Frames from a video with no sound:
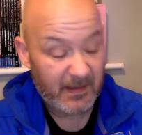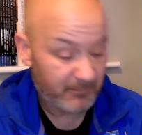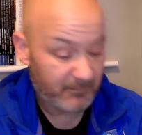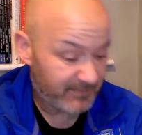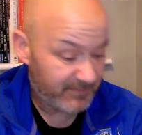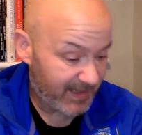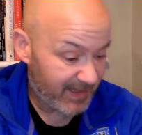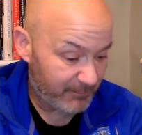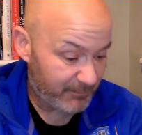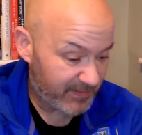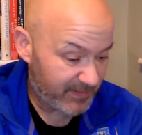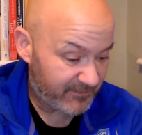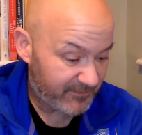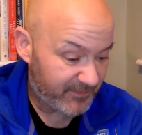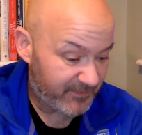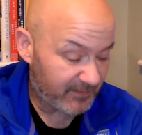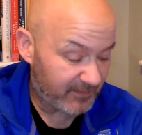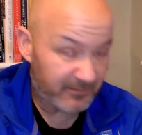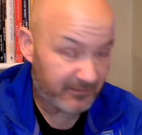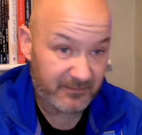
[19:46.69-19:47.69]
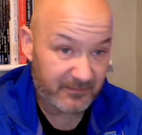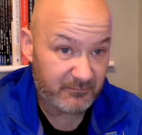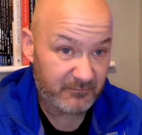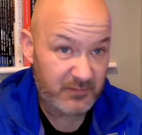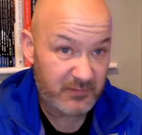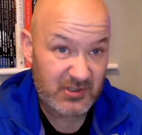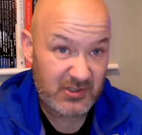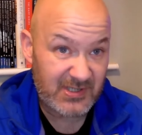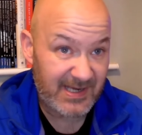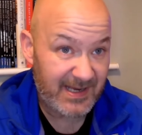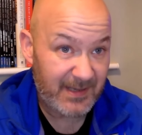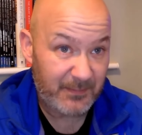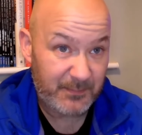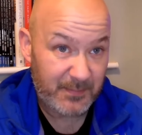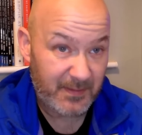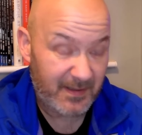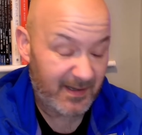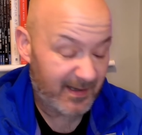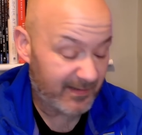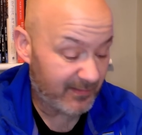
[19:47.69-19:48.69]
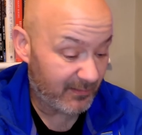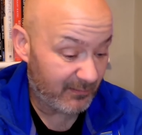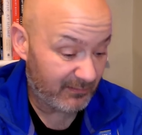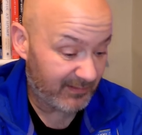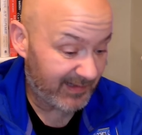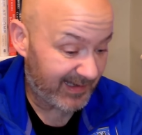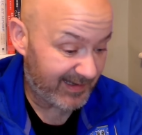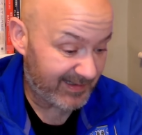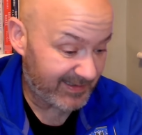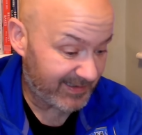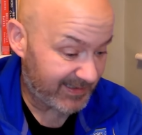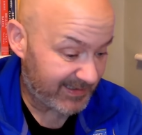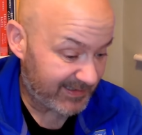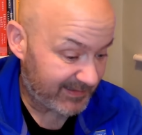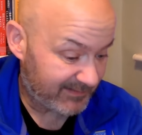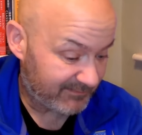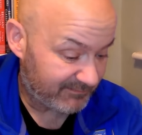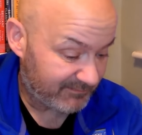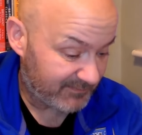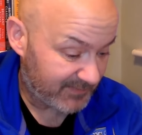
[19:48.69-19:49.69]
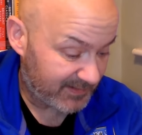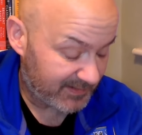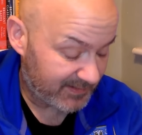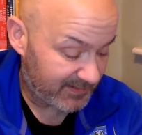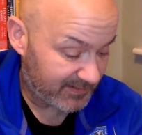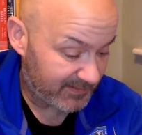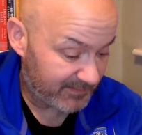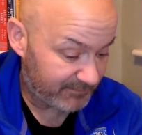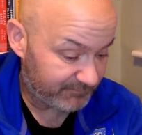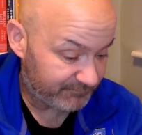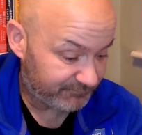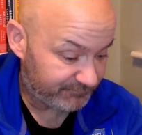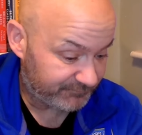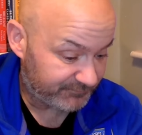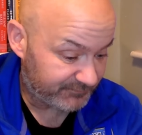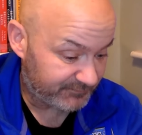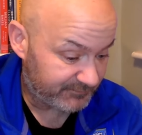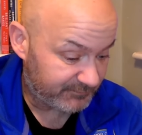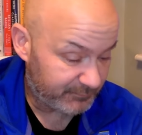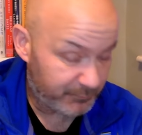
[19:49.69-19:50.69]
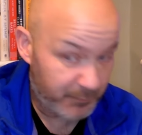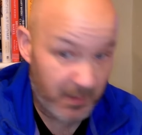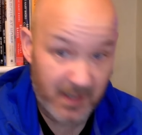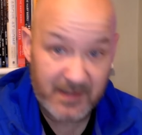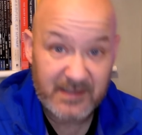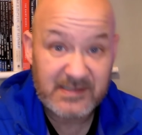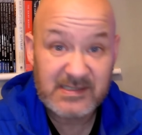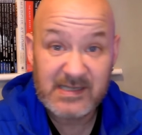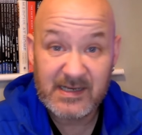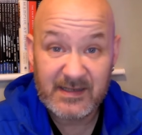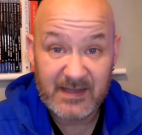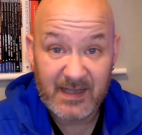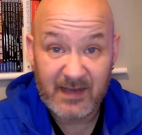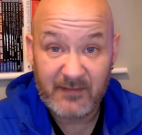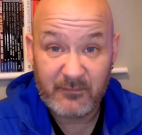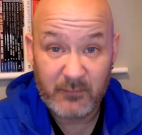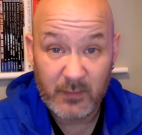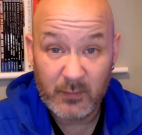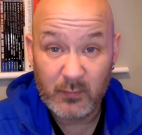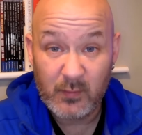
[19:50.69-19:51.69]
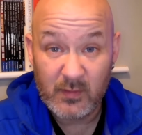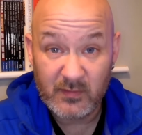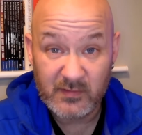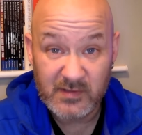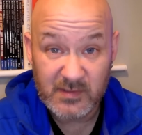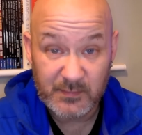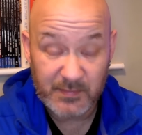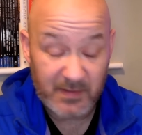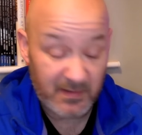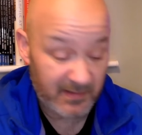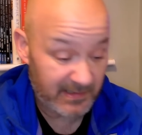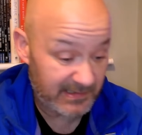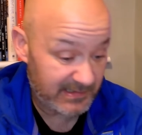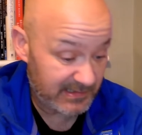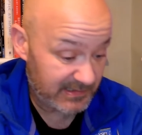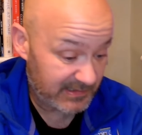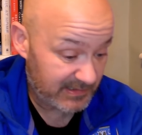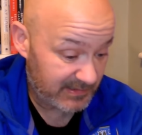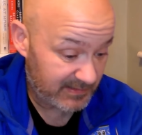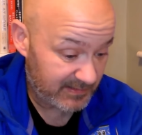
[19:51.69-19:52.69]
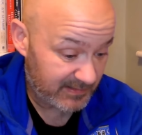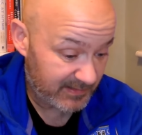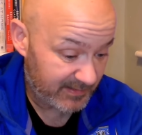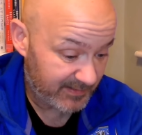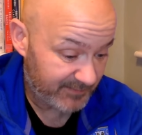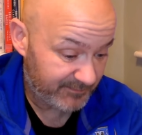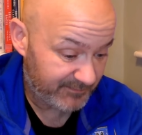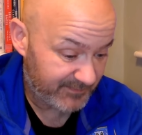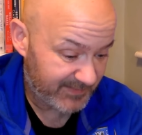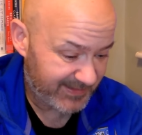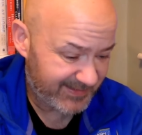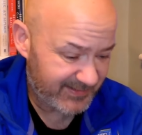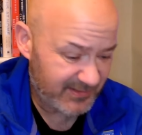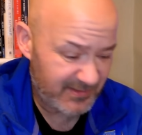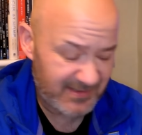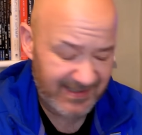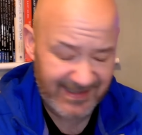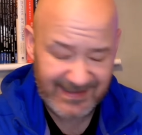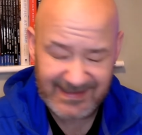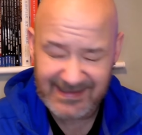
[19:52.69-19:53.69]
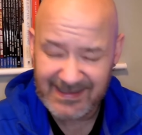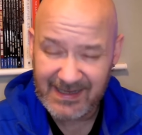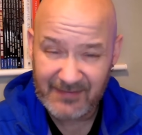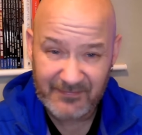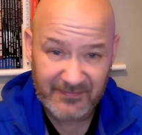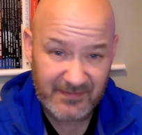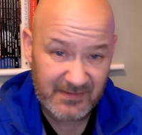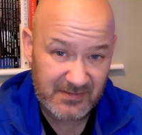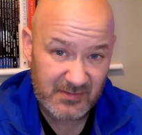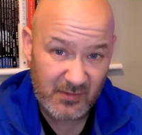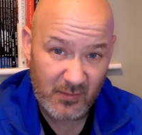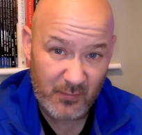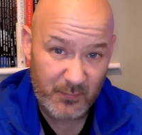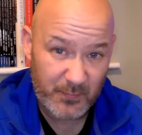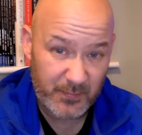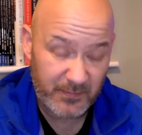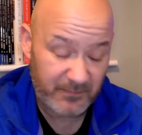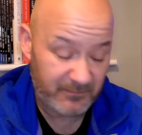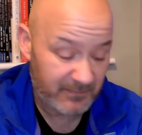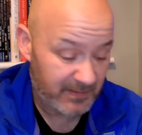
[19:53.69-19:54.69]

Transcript: That midfield shape, I don't like. But I'd have said that if we'd won, to be honest. He'd left us open.